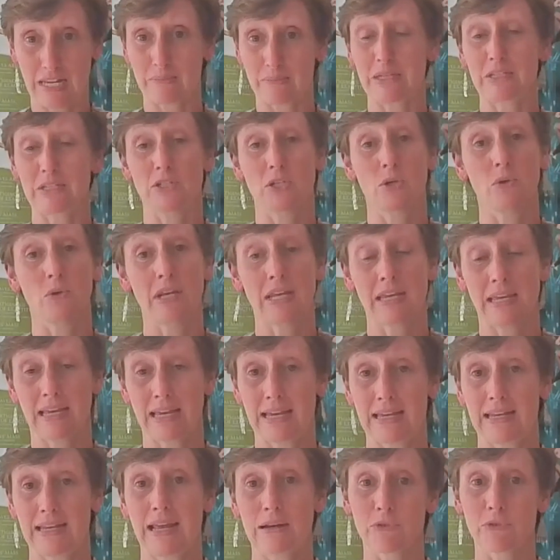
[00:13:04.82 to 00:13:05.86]
tuning
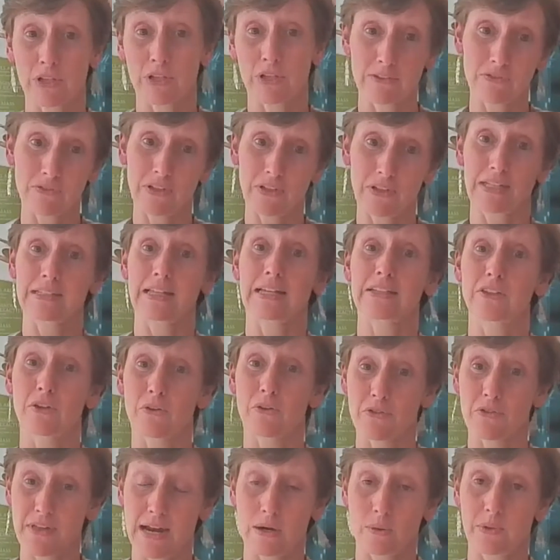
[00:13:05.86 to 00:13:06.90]
in and really feeling like they're
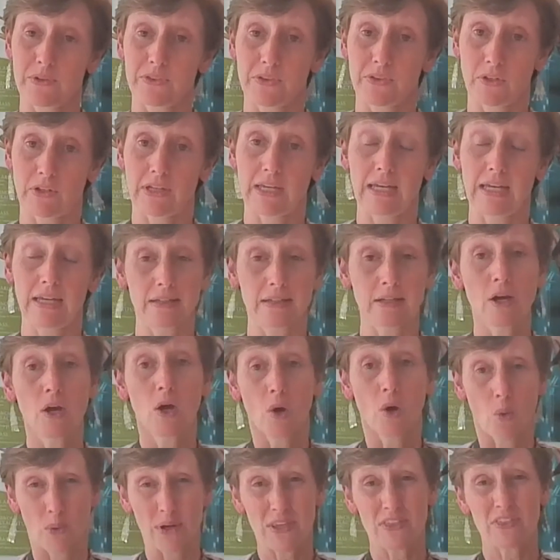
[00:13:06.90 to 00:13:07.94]
there with their kid.
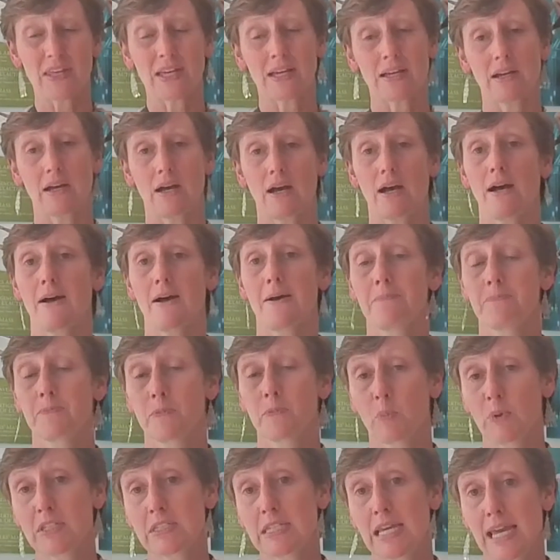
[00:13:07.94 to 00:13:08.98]
We think
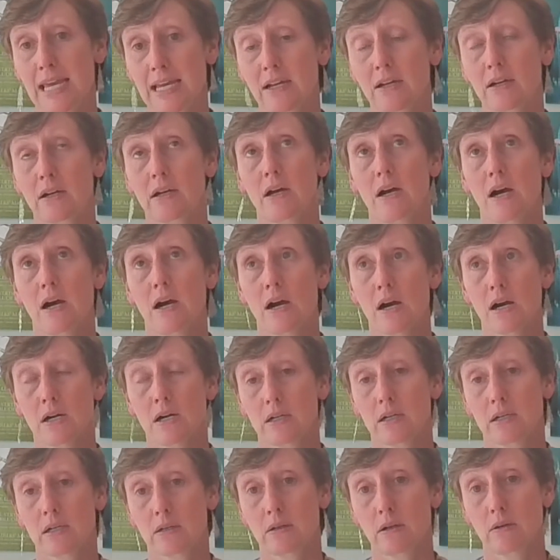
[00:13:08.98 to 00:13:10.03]
we take
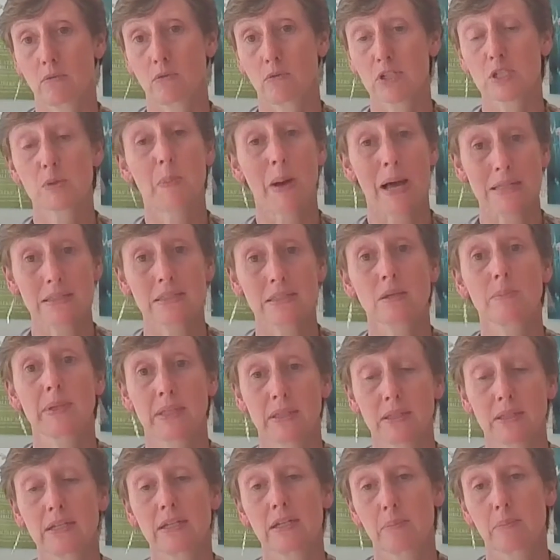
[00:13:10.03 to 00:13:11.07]
our
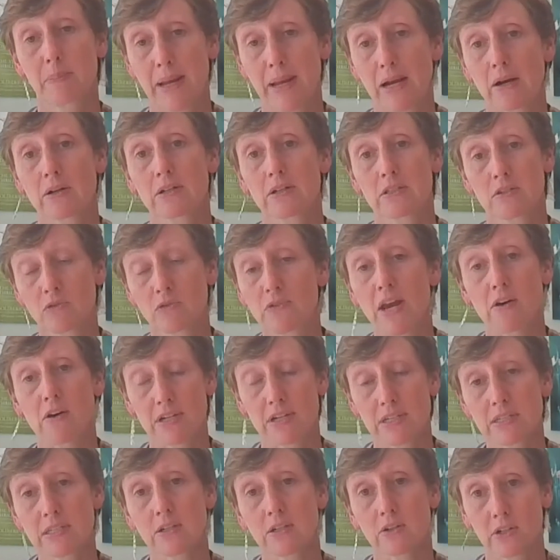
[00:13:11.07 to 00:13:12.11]
responsibility to parents
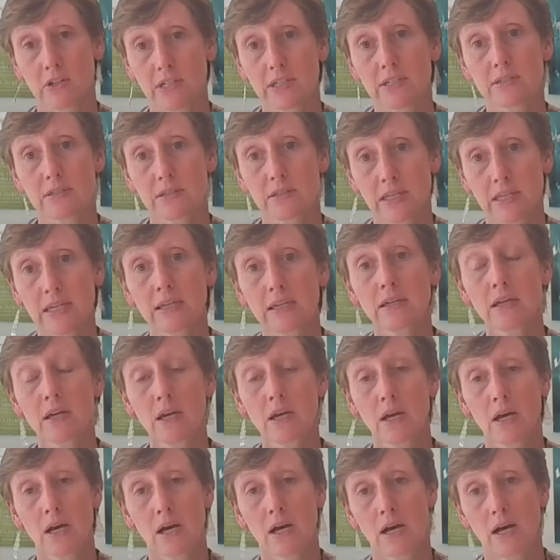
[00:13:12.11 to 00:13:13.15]
very seriously.
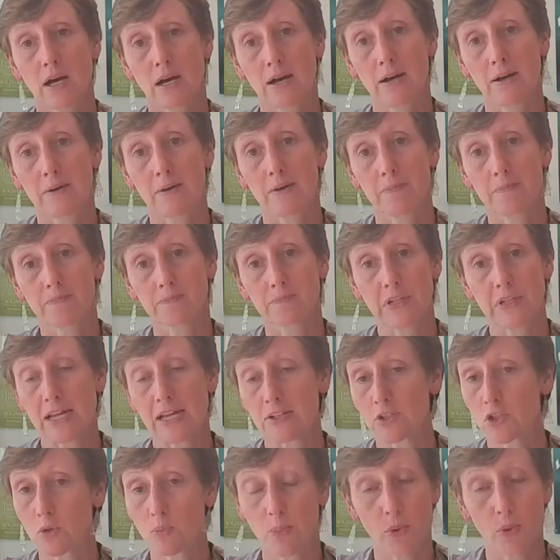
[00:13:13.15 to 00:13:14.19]

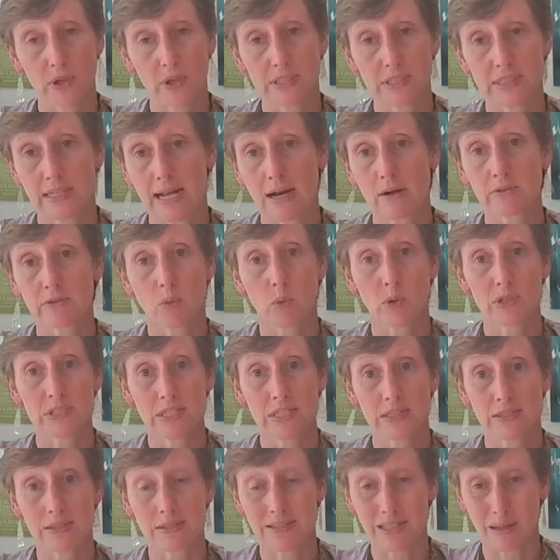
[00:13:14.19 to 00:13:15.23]
As you pointed out, the ones
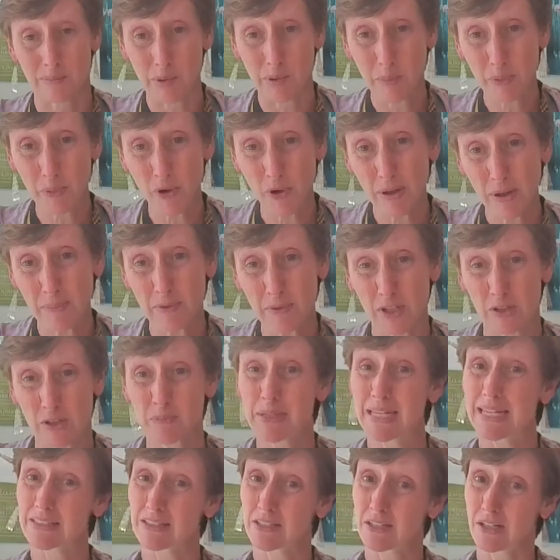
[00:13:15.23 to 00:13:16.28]
in the summer program could
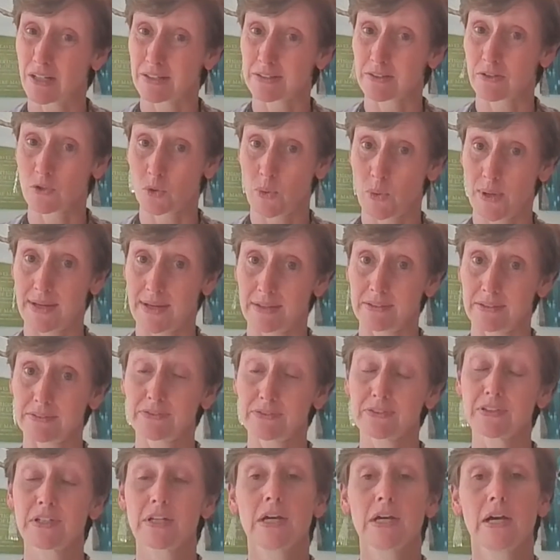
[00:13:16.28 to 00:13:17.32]
be as young as
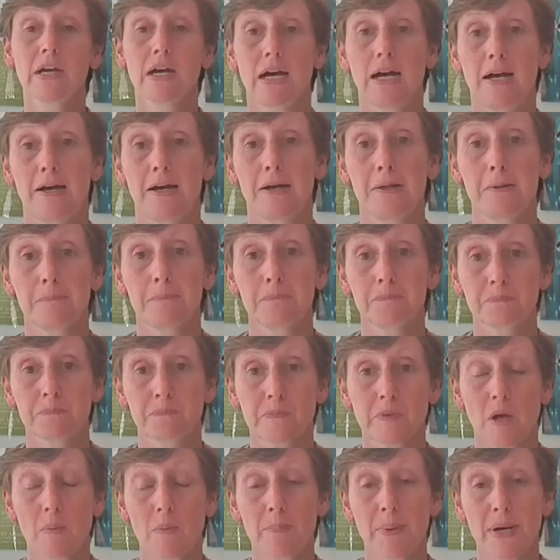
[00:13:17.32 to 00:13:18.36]
12.
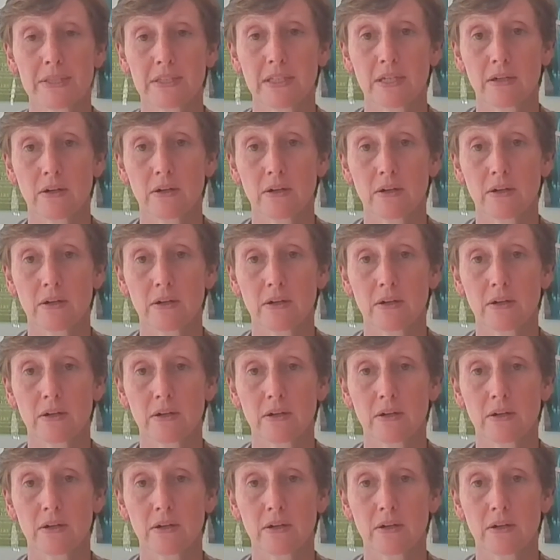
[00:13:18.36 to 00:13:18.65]
But